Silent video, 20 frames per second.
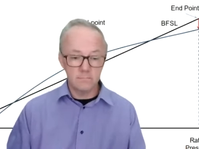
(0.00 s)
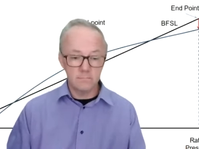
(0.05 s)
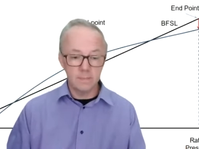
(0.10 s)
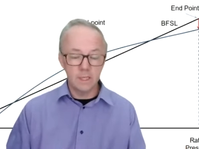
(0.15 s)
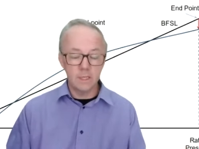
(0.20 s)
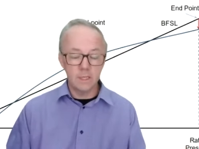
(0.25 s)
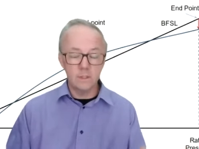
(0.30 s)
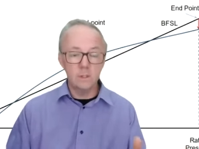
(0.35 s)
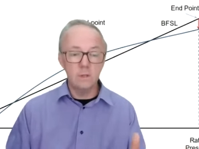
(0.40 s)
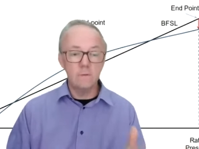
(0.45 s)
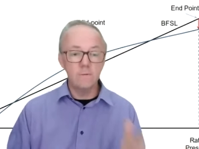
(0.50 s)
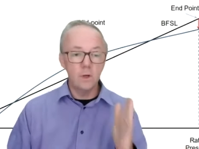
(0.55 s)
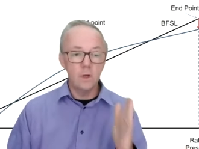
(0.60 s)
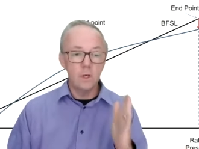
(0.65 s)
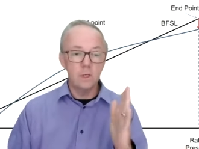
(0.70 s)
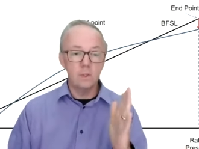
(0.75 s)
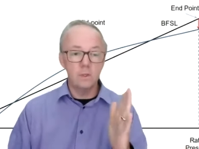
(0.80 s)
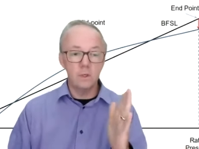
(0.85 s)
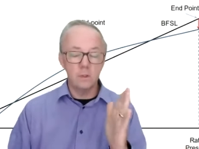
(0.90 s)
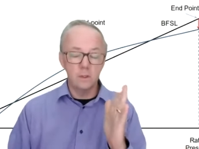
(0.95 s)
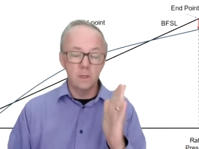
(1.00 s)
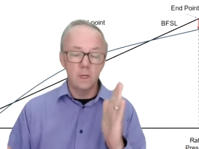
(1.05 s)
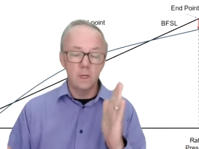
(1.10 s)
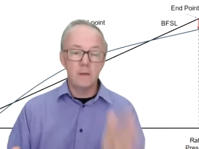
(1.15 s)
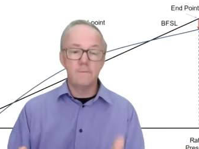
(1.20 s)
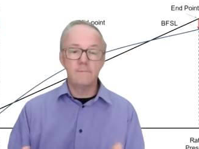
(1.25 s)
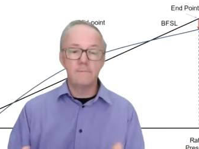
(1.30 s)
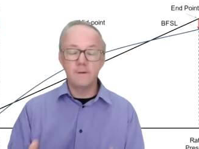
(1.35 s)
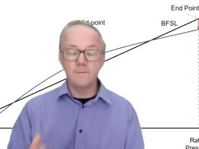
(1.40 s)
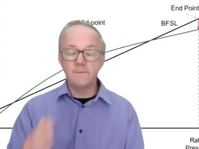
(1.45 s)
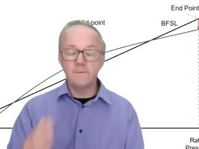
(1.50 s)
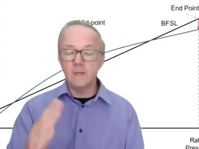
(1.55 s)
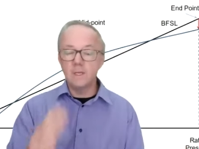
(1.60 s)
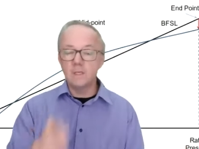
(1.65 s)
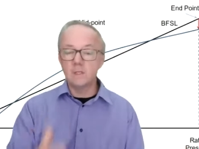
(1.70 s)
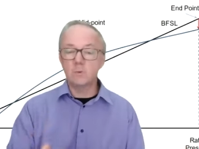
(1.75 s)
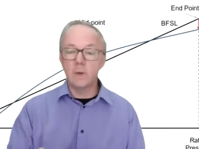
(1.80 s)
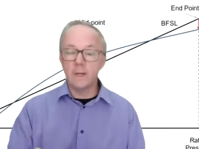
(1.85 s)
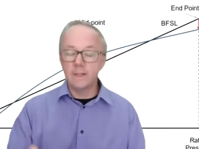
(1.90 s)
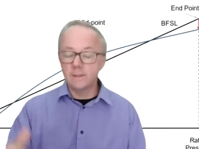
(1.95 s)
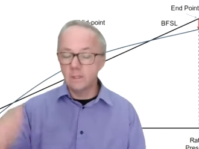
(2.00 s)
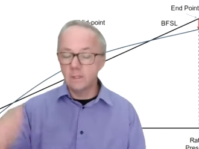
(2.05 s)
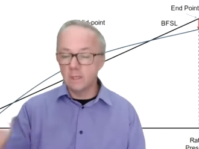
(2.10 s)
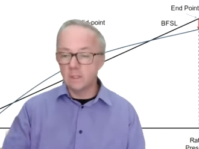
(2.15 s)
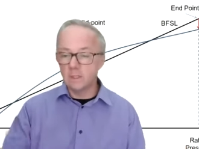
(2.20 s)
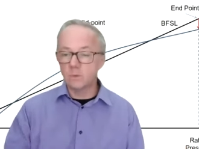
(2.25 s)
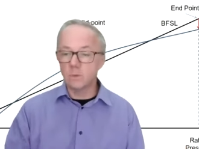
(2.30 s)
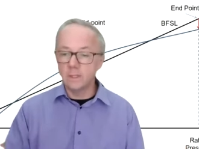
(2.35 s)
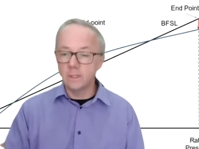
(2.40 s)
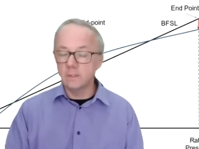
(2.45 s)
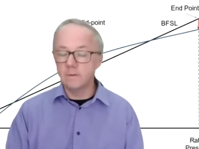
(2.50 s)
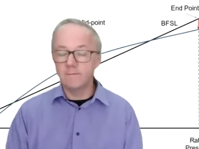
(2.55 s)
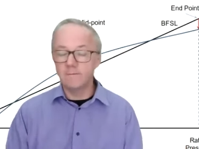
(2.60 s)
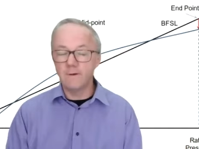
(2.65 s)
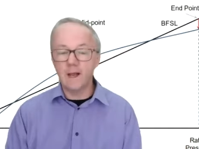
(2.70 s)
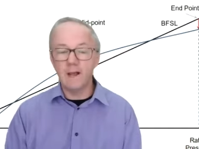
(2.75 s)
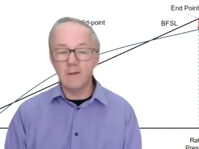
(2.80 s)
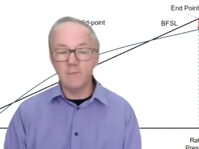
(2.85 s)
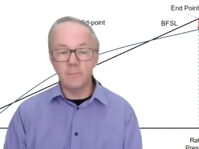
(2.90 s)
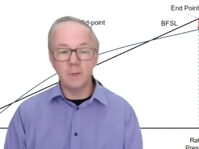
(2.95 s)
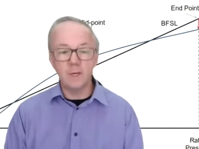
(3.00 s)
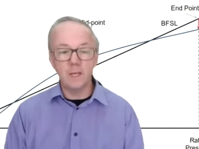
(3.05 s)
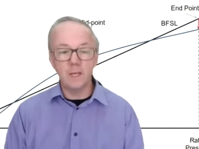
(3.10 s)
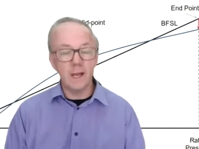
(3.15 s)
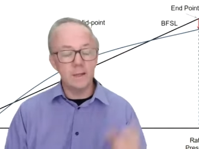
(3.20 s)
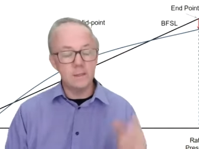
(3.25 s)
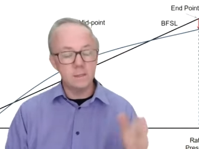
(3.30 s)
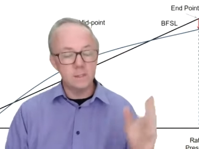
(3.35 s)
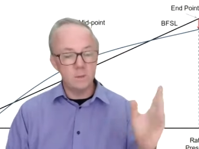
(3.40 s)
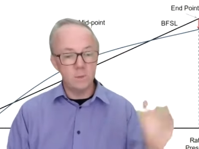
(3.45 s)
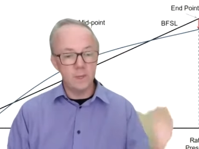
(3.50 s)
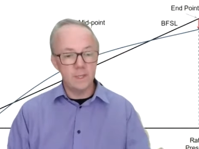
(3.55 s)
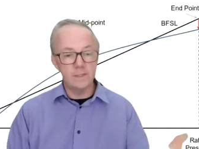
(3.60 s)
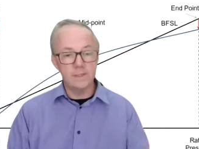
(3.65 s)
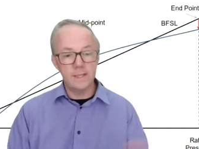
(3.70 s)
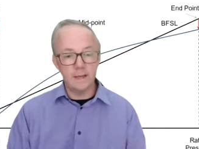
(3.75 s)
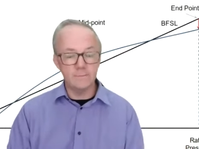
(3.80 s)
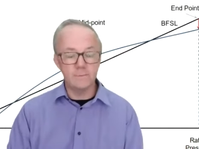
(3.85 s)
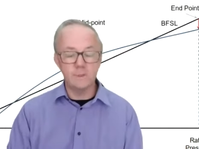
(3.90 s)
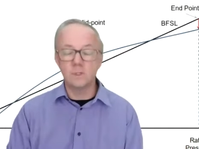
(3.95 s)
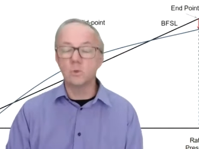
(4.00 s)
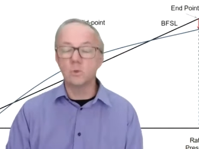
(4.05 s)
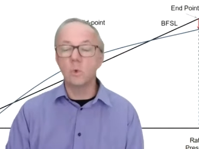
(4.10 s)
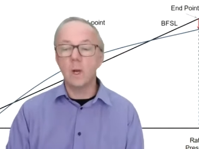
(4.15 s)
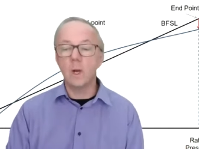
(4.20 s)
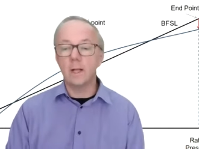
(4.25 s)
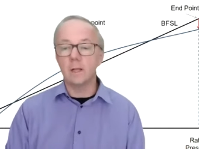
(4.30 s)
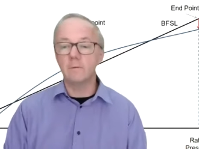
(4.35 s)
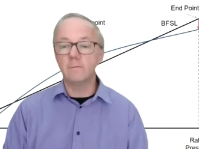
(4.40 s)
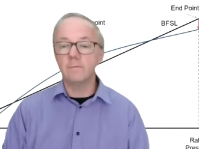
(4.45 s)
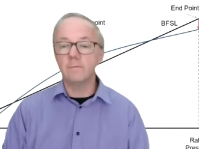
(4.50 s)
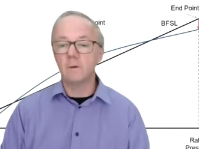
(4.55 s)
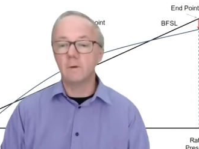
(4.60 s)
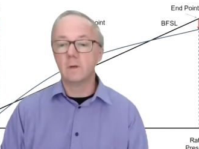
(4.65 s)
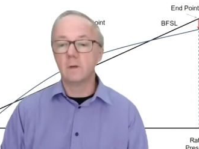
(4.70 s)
because you've only done fifteen, twenty and twenty-five, but it actually went down to twelve.